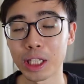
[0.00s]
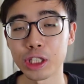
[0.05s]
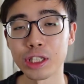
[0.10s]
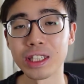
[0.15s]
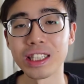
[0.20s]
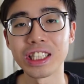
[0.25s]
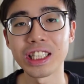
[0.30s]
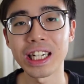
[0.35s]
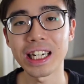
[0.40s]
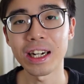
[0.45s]

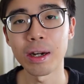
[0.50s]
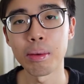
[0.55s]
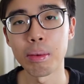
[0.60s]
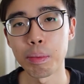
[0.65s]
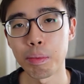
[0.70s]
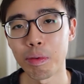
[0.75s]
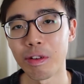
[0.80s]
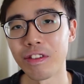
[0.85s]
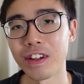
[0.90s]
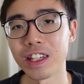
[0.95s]
sure to check out
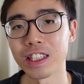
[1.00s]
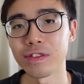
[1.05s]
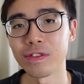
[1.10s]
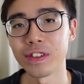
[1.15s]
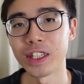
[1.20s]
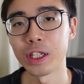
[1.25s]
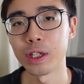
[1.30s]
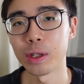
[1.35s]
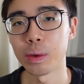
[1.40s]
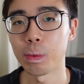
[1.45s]
my previous
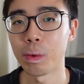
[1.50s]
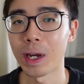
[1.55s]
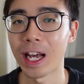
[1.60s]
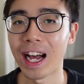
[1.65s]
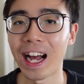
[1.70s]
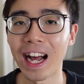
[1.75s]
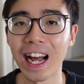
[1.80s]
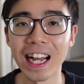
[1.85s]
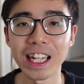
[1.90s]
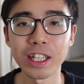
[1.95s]
video
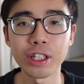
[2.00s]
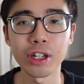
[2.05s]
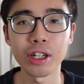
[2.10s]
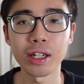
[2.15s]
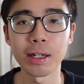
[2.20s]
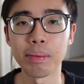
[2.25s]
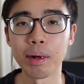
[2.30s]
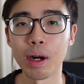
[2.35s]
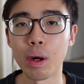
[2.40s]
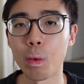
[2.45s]
where I
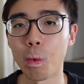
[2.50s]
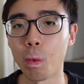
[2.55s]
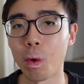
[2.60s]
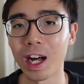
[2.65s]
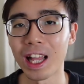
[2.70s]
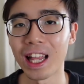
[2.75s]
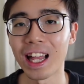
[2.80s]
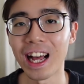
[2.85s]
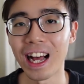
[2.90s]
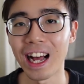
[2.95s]
talk about
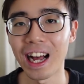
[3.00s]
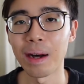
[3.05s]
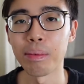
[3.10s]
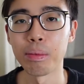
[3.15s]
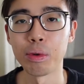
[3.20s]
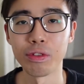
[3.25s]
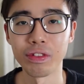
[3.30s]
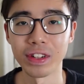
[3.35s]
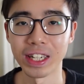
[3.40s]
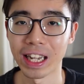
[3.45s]
what are
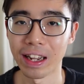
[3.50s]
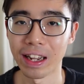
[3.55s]
moving